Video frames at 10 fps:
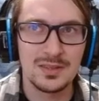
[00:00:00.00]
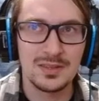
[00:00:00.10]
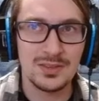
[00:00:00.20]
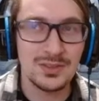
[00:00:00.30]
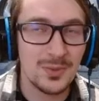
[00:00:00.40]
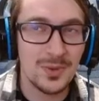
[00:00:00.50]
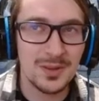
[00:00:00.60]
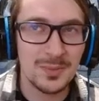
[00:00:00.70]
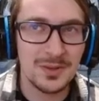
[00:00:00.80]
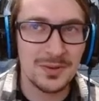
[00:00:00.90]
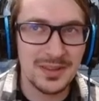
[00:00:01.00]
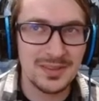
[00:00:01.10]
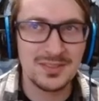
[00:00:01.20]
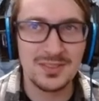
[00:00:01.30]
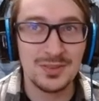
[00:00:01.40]
You don't want to be
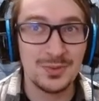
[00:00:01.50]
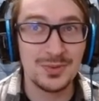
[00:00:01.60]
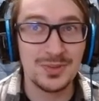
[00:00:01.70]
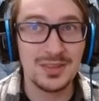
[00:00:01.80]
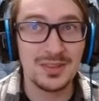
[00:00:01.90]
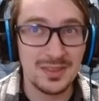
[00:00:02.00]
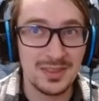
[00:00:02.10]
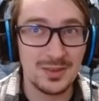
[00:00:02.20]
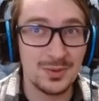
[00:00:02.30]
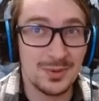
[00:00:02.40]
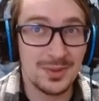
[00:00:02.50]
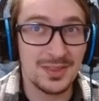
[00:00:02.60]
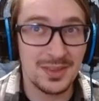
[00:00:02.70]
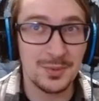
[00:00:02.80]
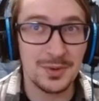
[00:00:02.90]
erased? You really
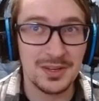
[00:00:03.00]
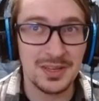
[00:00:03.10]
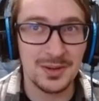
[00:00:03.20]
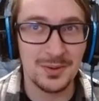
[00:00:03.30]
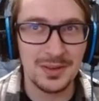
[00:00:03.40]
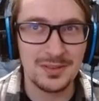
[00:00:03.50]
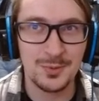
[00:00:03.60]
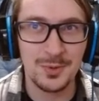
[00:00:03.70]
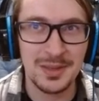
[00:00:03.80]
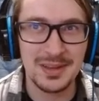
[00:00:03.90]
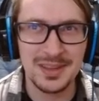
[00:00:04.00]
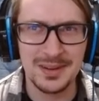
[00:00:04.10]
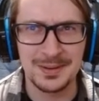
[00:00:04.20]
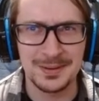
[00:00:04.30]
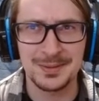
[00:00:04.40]
think we're gonna get erased? We're main
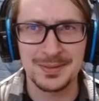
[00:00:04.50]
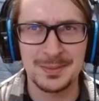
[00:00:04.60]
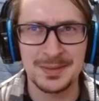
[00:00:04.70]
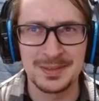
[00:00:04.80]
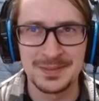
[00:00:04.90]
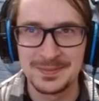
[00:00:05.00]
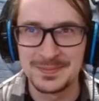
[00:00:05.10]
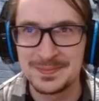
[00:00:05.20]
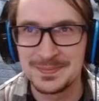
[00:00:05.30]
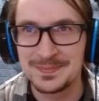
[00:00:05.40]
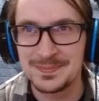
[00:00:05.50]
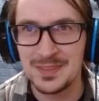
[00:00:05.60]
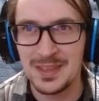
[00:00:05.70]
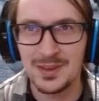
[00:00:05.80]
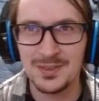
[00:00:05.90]
characters, come on.
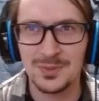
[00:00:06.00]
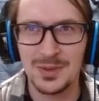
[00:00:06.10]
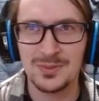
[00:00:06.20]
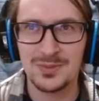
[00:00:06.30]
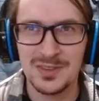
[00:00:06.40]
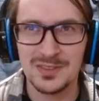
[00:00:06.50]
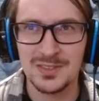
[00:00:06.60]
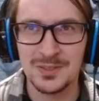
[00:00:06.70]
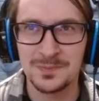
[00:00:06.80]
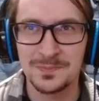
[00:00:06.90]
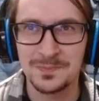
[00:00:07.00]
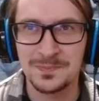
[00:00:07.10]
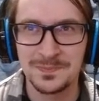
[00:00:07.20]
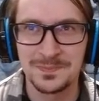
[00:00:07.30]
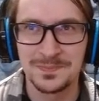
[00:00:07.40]
And also, I don't trust you.
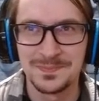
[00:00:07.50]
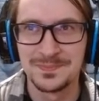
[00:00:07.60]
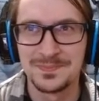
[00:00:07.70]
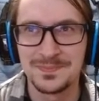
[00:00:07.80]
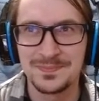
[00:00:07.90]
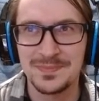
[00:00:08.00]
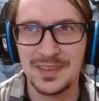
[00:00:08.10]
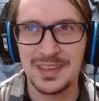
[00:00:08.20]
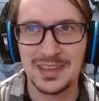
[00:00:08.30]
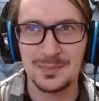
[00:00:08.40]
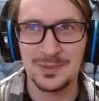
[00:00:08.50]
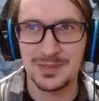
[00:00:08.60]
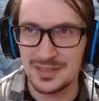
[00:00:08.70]
I can't believe